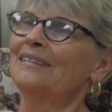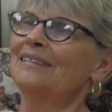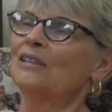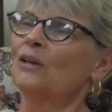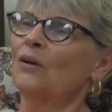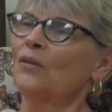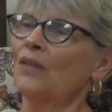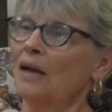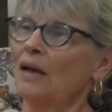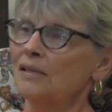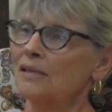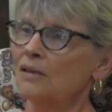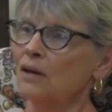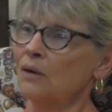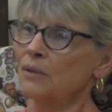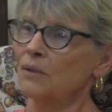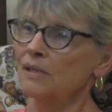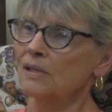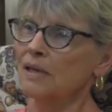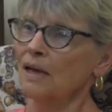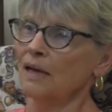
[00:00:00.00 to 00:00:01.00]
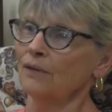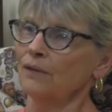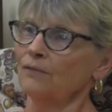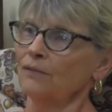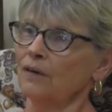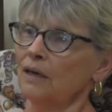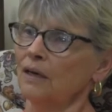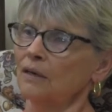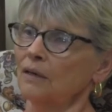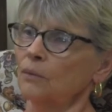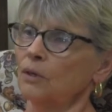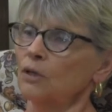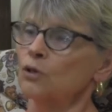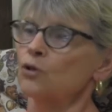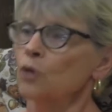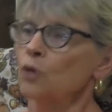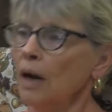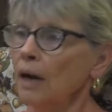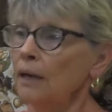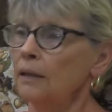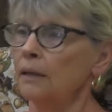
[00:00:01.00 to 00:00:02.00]
so that's always kind of fun, and we
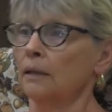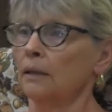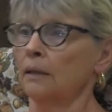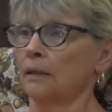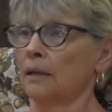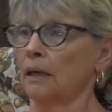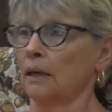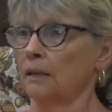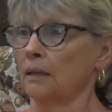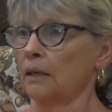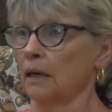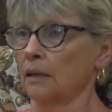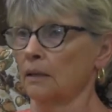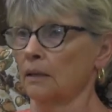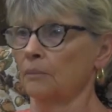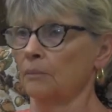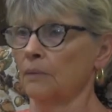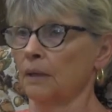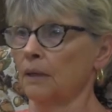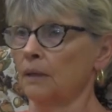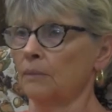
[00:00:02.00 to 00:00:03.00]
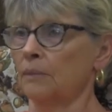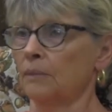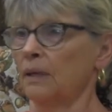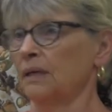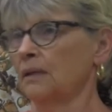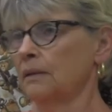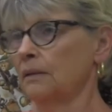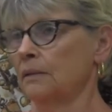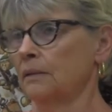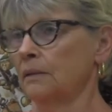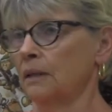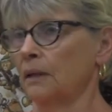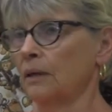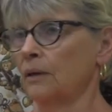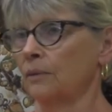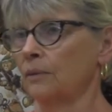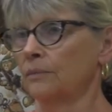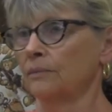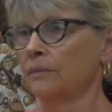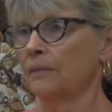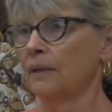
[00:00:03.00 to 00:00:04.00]
try to get that documented, but you
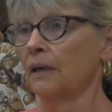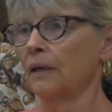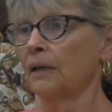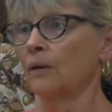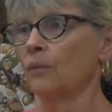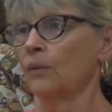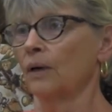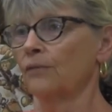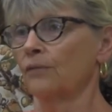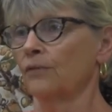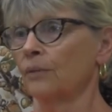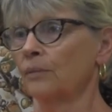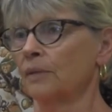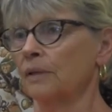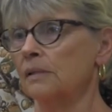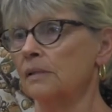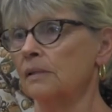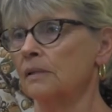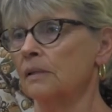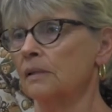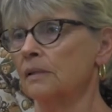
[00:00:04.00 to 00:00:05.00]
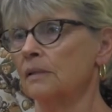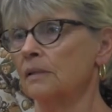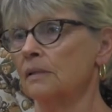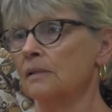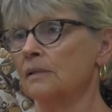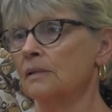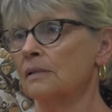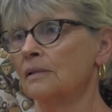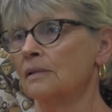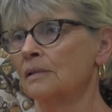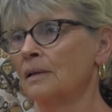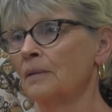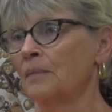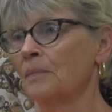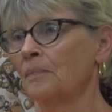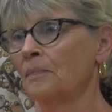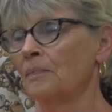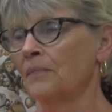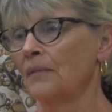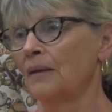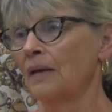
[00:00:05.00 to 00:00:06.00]
know, they get away from us, and it's
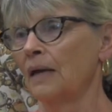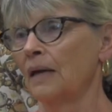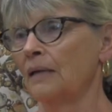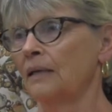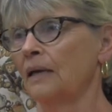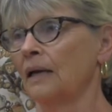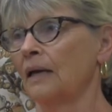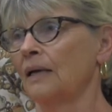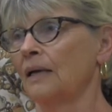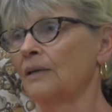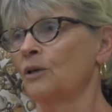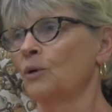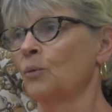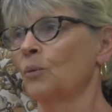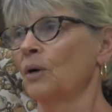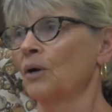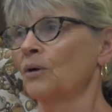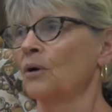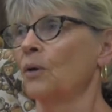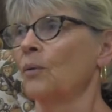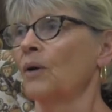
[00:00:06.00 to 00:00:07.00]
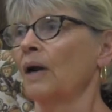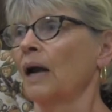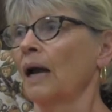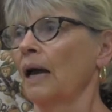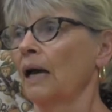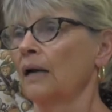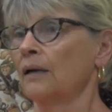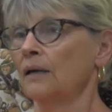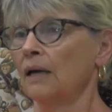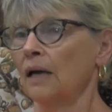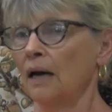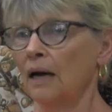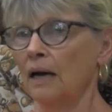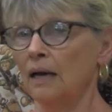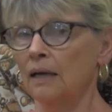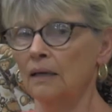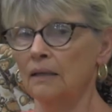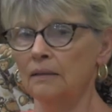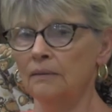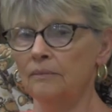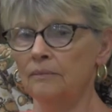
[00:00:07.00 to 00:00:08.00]
great. And you wonder. When I had a
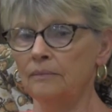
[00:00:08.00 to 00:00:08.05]
guy,